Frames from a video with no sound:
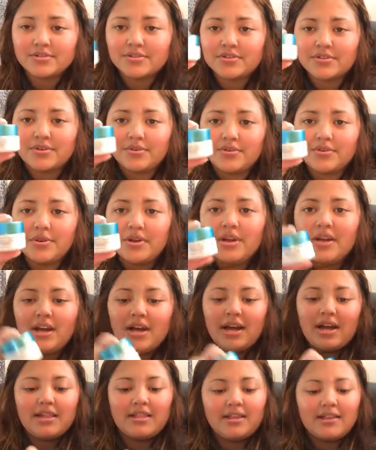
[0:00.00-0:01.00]
So
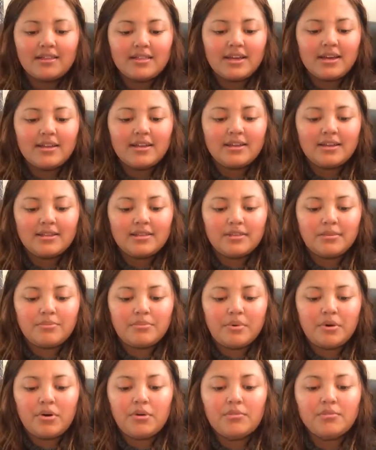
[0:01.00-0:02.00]
I like that. And then the
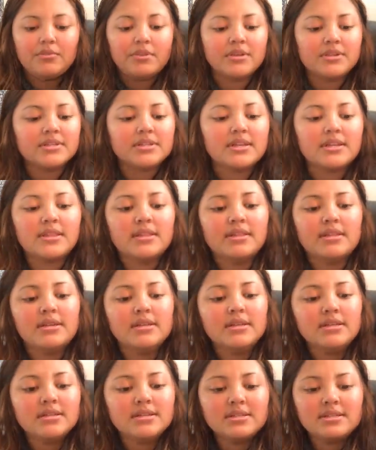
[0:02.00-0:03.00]
balm looks like
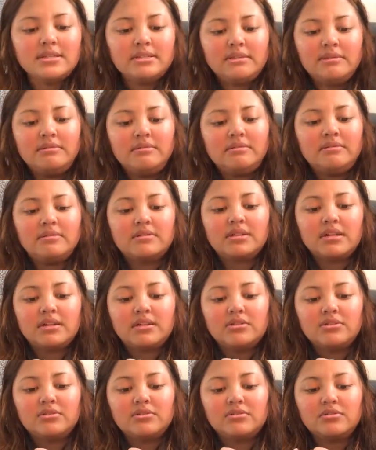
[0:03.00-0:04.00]
this. Ooh, it's
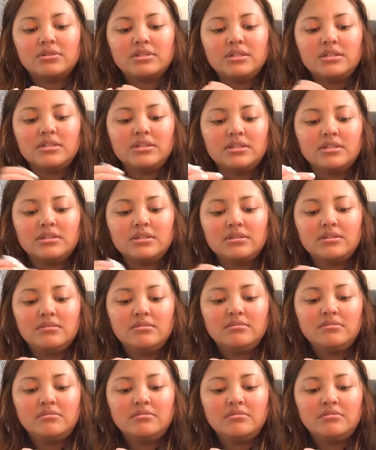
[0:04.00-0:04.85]
kind of dirty because